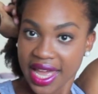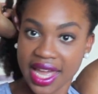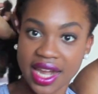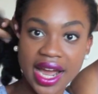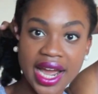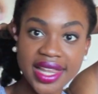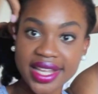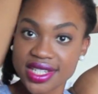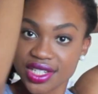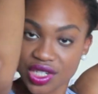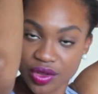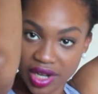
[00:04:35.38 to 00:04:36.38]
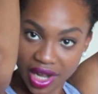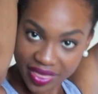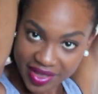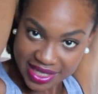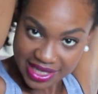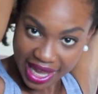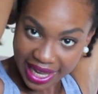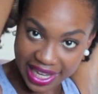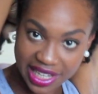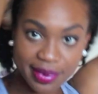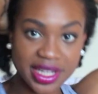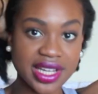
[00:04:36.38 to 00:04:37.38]
and I like to do it on the
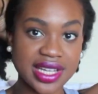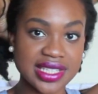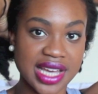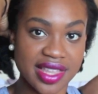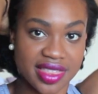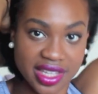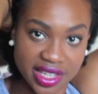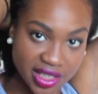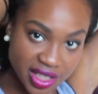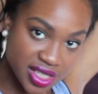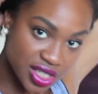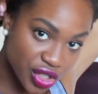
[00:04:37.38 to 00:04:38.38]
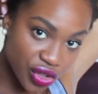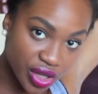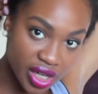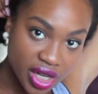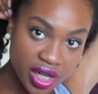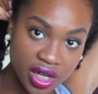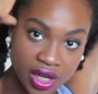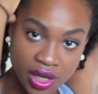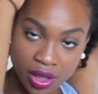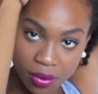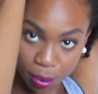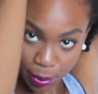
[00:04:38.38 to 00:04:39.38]
side because I think it looks cuter,
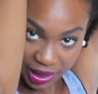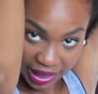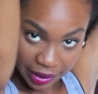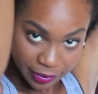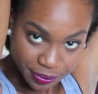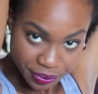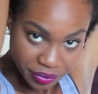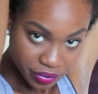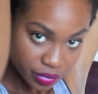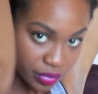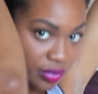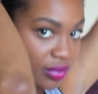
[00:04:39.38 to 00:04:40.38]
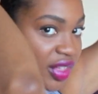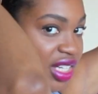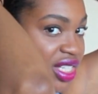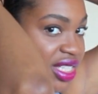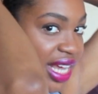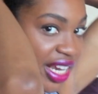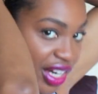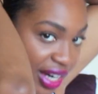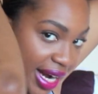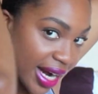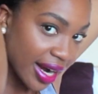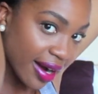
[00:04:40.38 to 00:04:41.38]
but just take your
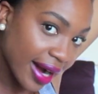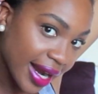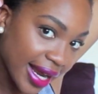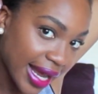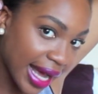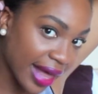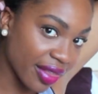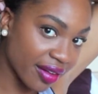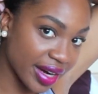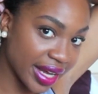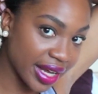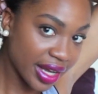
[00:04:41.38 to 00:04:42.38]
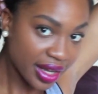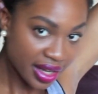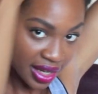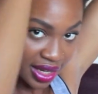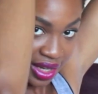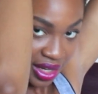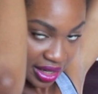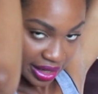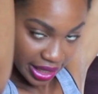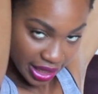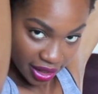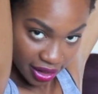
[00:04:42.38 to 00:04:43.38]
hair and gather it
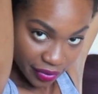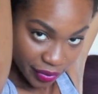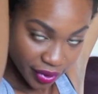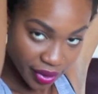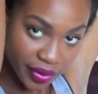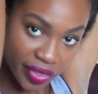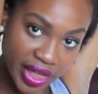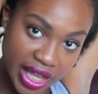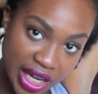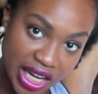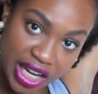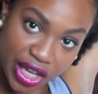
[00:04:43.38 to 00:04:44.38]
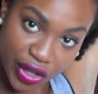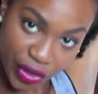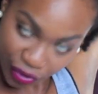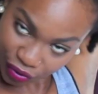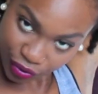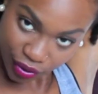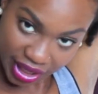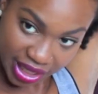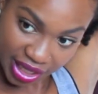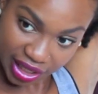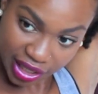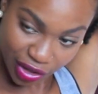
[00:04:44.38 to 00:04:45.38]
with in
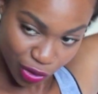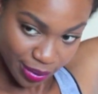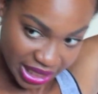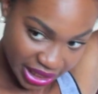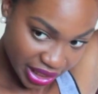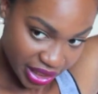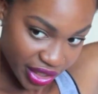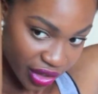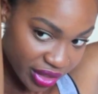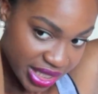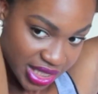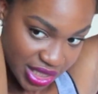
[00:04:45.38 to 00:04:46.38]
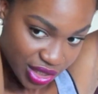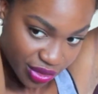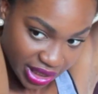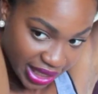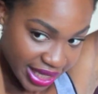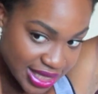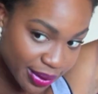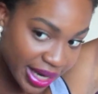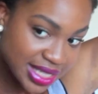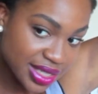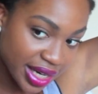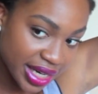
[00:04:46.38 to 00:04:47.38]
a low bun. You don't need to do it like
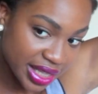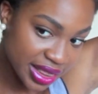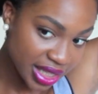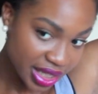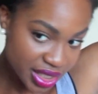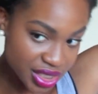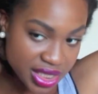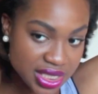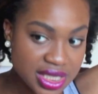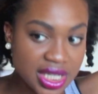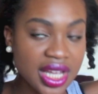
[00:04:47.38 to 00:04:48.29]
twice or anything, just